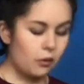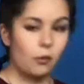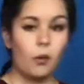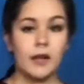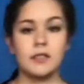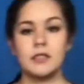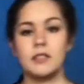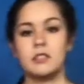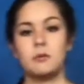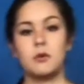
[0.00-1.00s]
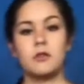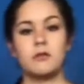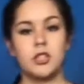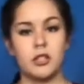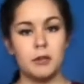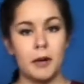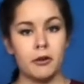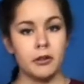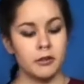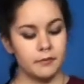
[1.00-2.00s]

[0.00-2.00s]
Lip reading: 1 teaspoon of chili powder.